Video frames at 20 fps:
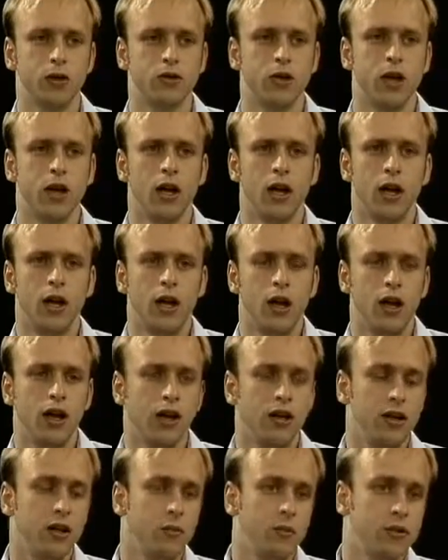workers,
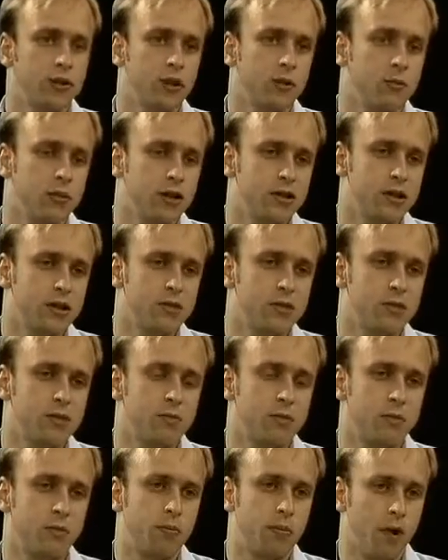and indeed what's in the best
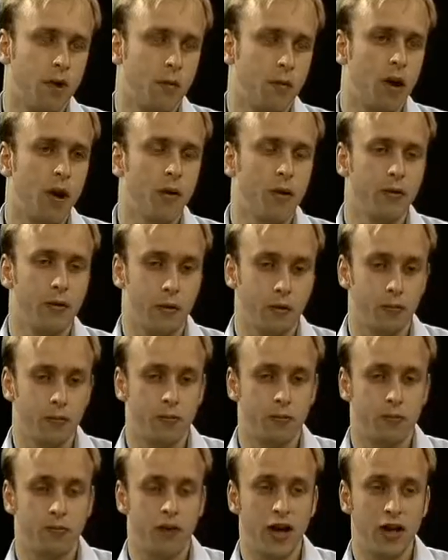interest probably
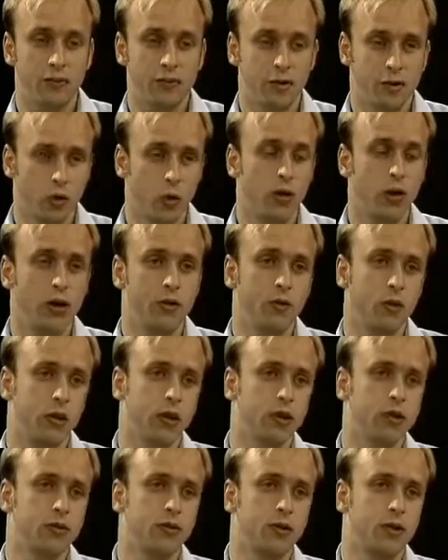of the vast majority
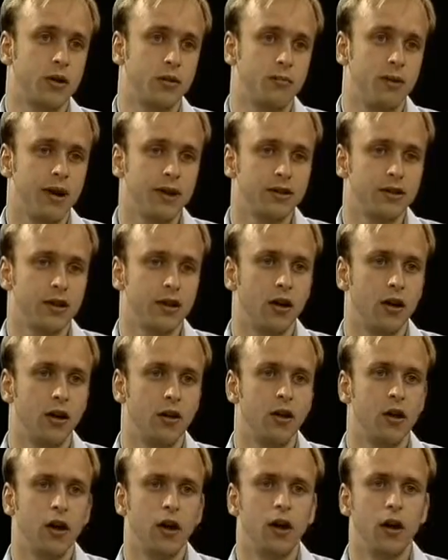of workers within
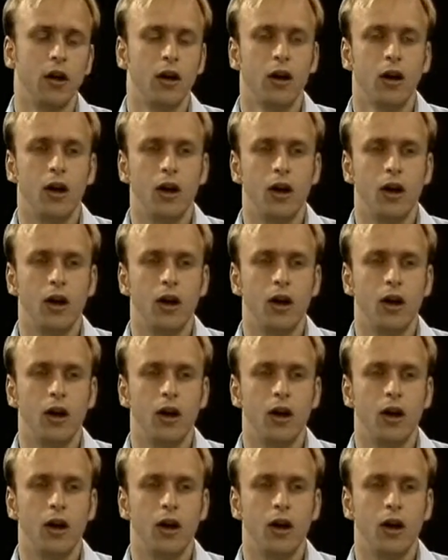Mexico.